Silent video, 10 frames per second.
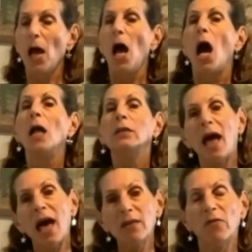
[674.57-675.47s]
A
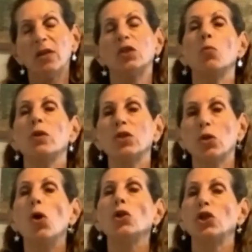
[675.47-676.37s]
lot of us are what's
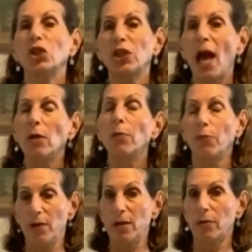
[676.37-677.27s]
called shallow
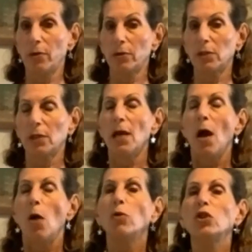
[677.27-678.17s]
breathers,
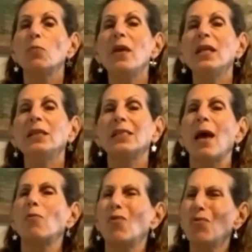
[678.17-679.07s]
which means that
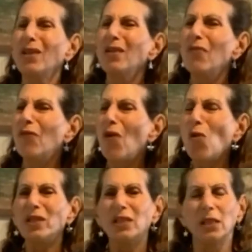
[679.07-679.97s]
we're really
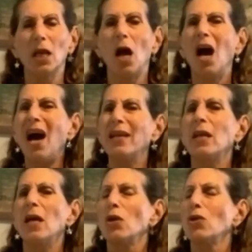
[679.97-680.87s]
focusing on
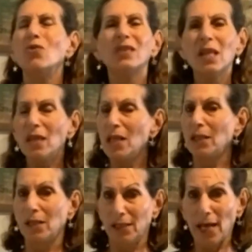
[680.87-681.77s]
using these
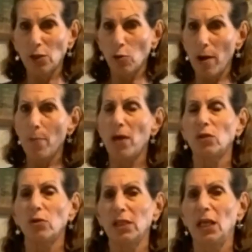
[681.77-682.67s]
accessory
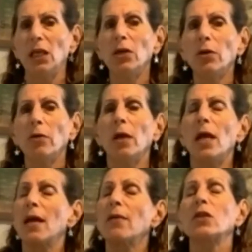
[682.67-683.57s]
muscles here
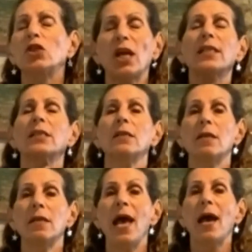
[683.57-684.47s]
in the chest and
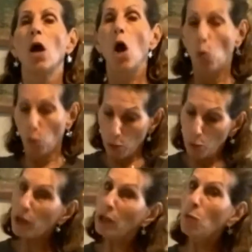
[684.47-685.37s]
the neck. We
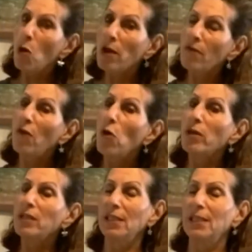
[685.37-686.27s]
really want to
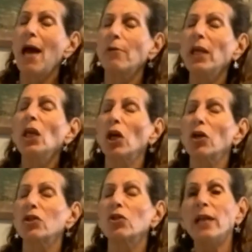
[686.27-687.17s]
focus down here.
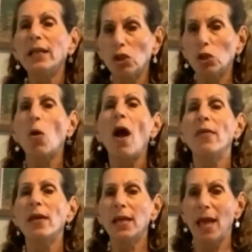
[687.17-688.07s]
So let's try
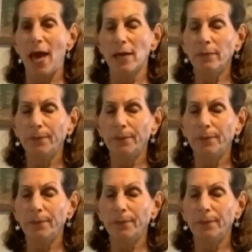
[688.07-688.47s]
that again.